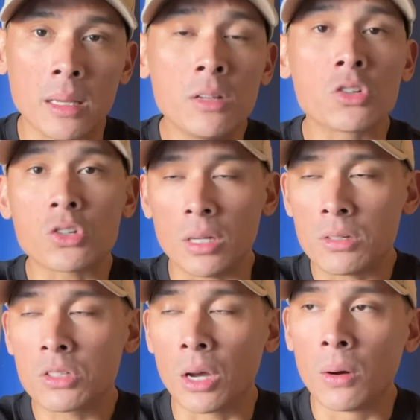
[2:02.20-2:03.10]
industry.
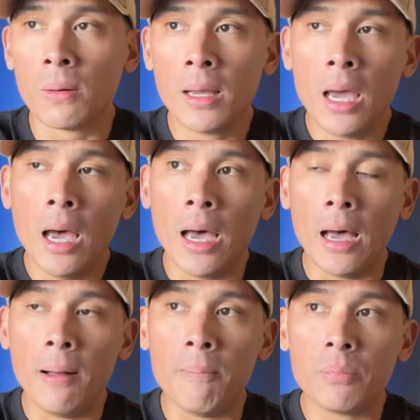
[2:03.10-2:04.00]
So
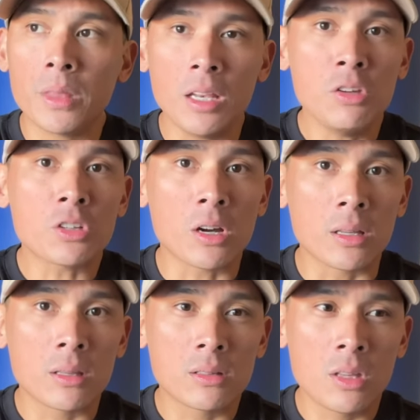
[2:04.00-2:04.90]
then you
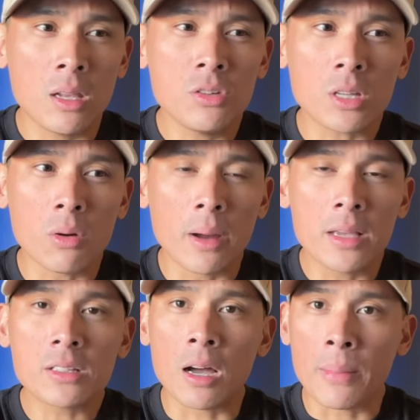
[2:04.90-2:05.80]
saw
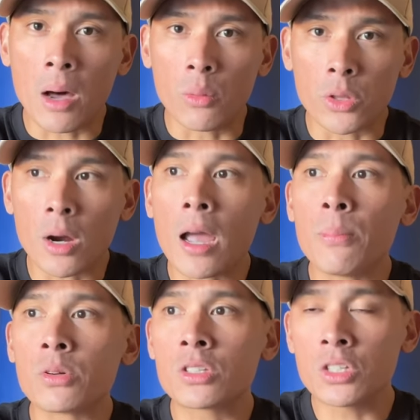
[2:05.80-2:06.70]
Reyes come out with their high
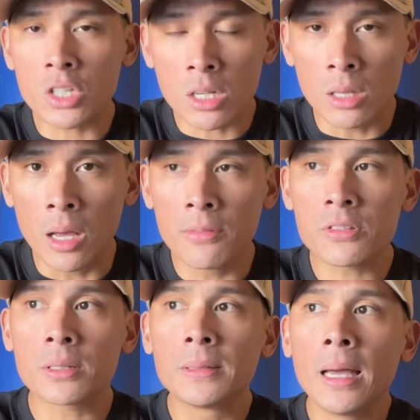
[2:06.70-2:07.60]
precision
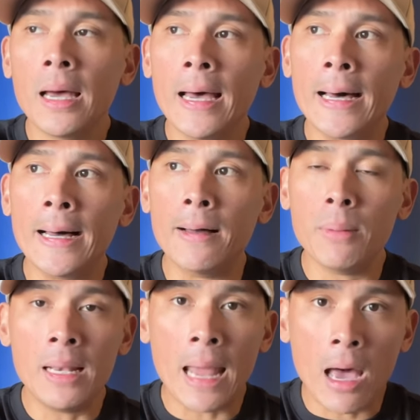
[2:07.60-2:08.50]
gloves,
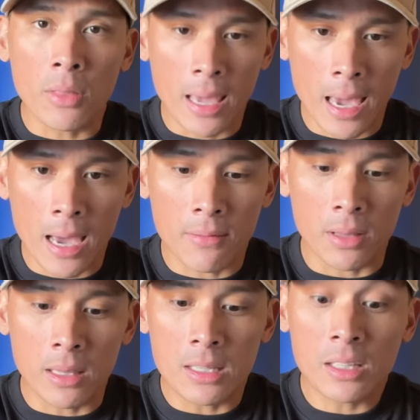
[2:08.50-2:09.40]
and now they
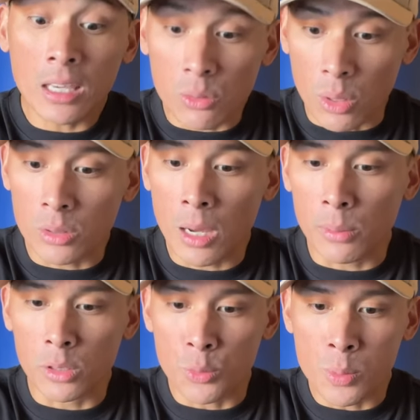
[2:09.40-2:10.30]
have these Hero
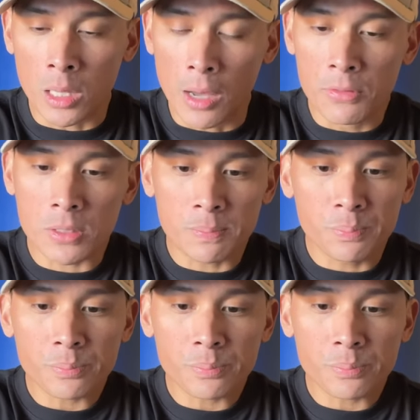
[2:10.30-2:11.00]
double loop gloves,